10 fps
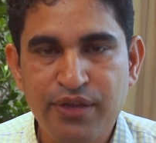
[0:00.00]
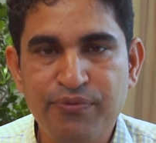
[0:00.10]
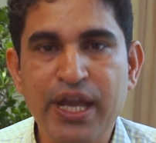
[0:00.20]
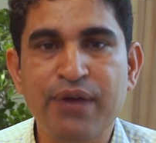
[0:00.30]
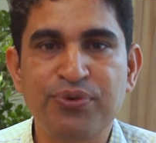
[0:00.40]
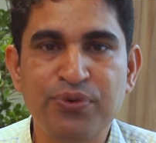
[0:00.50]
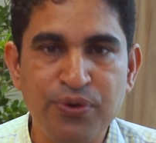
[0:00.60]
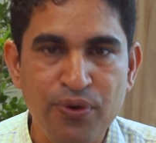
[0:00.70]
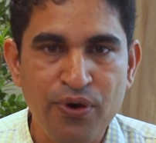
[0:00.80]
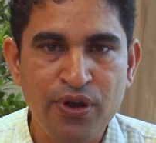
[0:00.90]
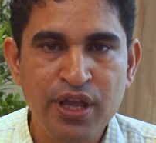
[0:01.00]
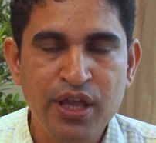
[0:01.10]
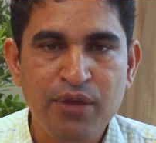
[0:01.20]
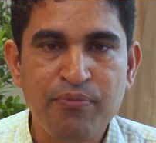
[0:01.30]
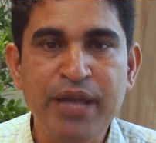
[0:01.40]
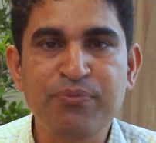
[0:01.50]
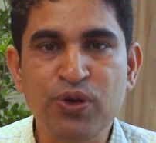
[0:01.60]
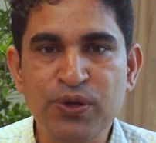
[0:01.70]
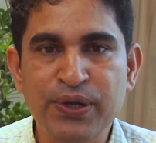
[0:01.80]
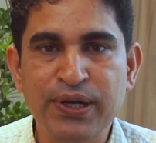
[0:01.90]
We have to grow by
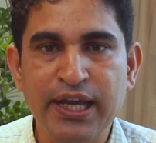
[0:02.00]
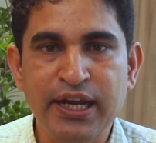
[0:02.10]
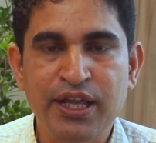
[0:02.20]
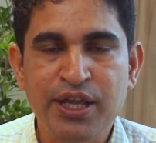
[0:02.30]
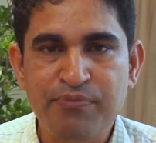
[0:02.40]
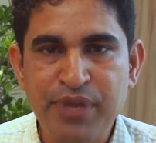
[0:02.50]
molecular